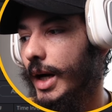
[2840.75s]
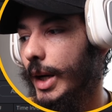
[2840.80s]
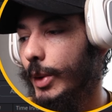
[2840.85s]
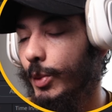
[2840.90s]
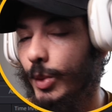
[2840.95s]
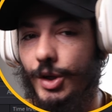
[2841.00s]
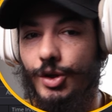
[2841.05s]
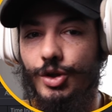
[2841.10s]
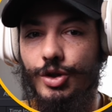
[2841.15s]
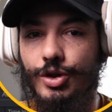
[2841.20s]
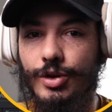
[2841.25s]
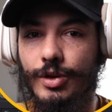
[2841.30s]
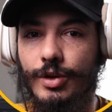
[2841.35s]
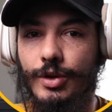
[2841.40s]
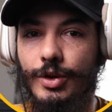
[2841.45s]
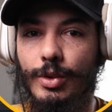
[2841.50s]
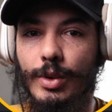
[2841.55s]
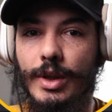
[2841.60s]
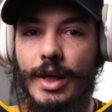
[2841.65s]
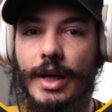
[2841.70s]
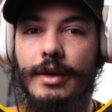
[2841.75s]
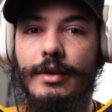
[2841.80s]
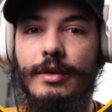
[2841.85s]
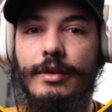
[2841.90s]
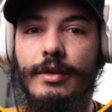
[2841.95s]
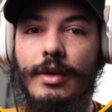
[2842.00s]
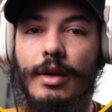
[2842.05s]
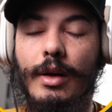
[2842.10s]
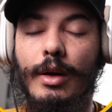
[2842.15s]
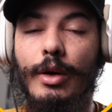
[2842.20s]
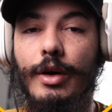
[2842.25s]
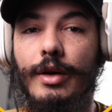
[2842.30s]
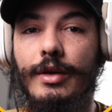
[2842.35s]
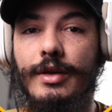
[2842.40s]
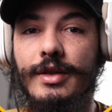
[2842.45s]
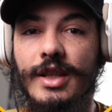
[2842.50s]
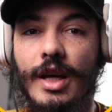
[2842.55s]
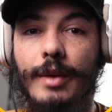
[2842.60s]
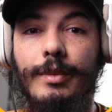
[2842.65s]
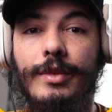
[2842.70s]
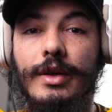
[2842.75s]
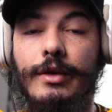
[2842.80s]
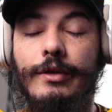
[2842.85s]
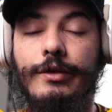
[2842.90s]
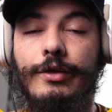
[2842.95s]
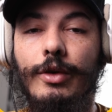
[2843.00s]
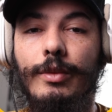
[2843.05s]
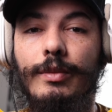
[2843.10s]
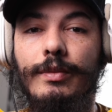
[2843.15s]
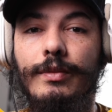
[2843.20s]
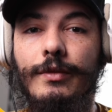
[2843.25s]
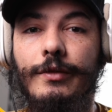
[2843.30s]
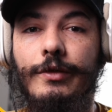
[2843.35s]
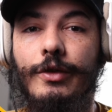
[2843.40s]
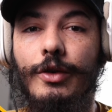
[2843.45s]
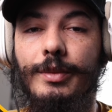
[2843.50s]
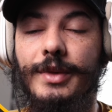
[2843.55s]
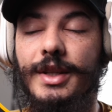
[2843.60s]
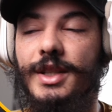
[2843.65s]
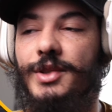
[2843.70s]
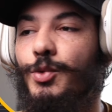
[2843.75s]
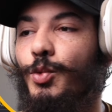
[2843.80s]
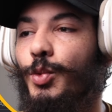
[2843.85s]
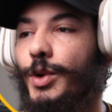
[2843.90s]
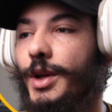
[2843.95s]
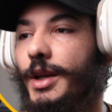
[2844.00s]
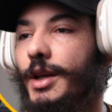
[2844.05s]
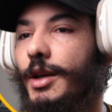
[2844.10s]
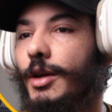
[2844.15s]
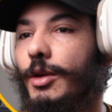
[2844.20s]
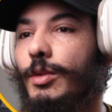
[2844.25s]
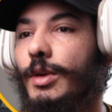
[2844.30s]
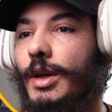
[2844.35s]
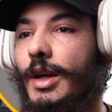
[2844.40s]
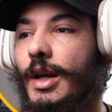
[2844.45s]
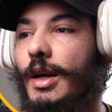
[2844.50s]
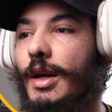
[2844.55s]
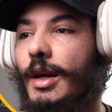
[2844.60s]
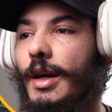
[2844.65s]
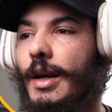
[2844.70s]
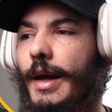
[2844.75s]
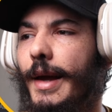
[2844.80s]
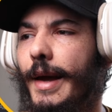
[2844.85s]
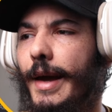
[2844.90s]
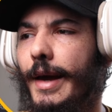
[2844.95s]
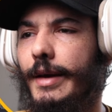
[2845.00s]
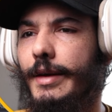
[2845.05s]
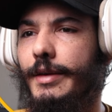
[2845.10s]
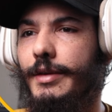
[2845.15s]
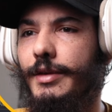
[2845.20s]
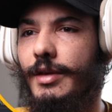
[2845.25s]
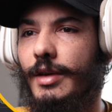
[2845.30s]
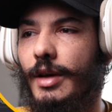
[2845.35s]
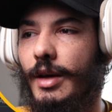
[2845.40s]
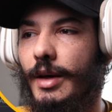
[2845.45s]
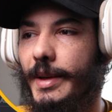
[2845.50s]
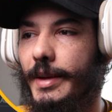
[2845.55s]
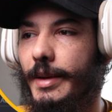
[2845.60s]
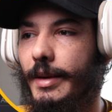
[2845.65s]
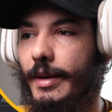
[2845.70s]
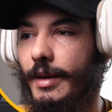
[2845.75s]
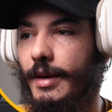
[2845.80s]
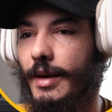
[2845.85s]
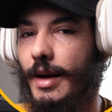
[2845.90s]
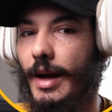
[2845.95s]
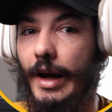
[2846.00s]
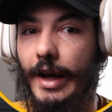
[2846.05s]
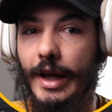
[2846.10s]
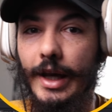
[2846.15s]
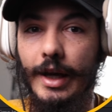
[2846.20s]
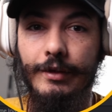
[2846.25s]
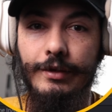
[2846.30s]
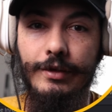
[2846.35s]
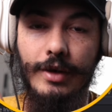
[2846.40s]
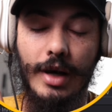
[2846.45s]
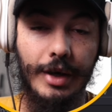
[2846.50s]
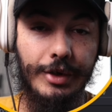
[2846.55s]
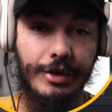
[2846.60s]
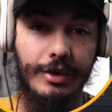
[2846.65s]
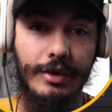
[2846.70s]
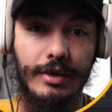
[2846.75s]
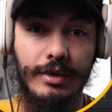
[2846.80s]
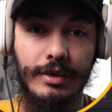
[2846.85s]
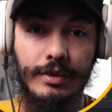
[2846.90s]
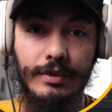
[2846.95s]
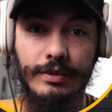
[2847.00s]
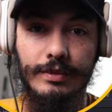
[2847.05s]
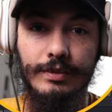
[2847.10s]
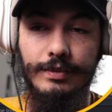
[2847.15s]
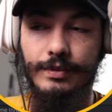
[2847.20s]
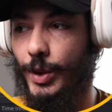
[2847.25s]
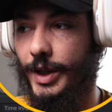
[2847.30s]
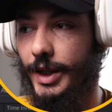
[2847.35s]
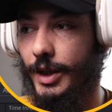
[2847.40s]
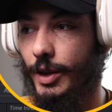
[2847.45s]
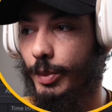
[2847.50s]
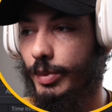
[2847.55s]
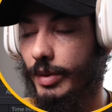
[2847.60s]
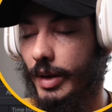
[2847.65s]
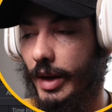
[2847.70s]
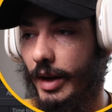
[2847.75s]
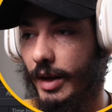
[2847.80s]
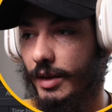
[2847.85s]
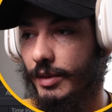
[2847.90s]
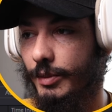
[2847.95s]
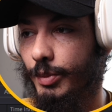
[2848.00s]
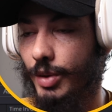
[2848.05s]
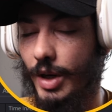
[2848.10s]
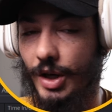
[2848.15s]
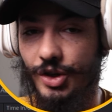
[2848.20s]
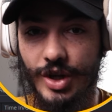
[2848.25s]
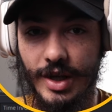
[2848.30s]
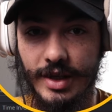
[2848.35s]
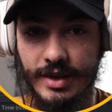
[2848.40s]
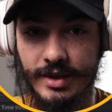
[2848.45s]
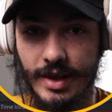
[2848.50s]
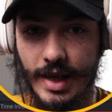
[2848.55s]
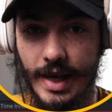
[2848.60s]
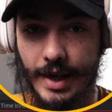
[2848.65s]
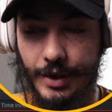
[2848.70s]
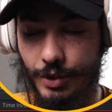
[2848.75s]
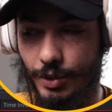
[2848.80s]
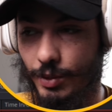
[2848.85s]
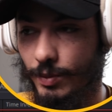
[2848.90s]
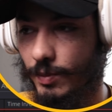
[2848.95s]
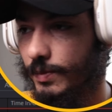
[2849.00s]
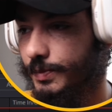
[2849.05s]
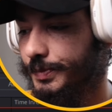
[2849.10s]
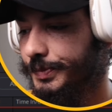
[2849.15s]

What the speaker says: I wish you can learn something from this video. And I have other video projects I do,